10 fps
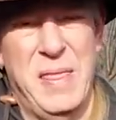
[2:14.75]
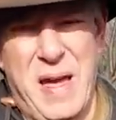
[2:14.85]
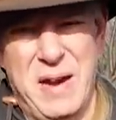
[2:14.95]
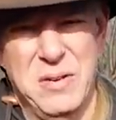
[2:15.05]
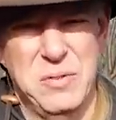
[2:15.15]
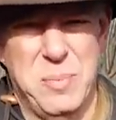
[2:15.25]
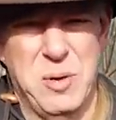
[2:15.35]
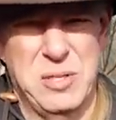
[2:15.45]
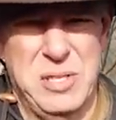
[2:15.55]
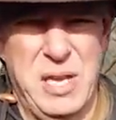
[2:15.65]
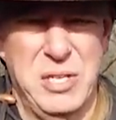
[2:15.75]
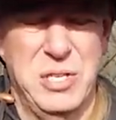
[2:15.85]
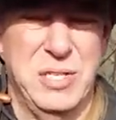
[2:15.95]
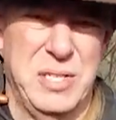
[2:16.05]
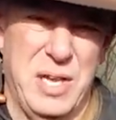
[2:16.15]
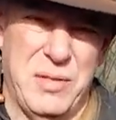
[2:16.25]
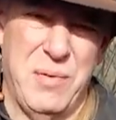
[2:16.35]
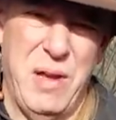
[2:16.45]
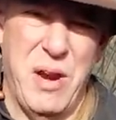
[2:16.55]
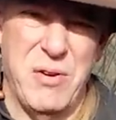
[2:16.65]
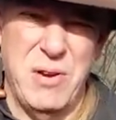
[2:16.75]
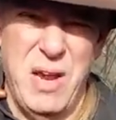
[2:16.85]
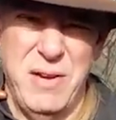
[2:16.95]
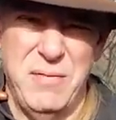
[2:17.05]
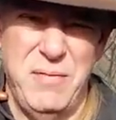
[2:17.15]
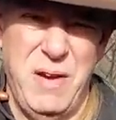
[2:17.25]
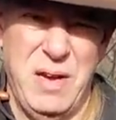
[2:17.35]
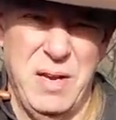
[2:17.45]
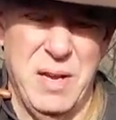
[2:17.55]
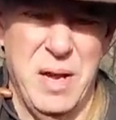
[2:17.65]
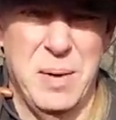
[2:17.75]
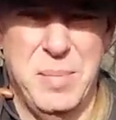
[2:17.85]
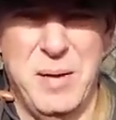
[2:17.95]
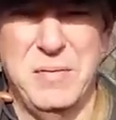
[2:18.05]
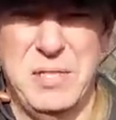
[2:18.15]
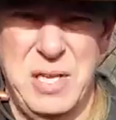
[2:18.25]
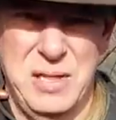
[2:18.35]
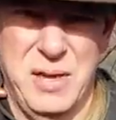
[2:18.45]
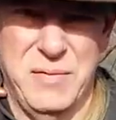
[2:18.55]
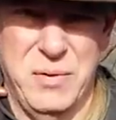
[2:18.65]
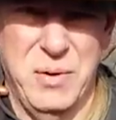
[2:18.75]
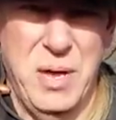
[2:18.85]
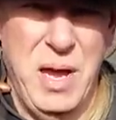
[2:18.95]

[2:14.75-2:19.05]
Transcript: The Harrisburg Station is at 310 feet above sea level,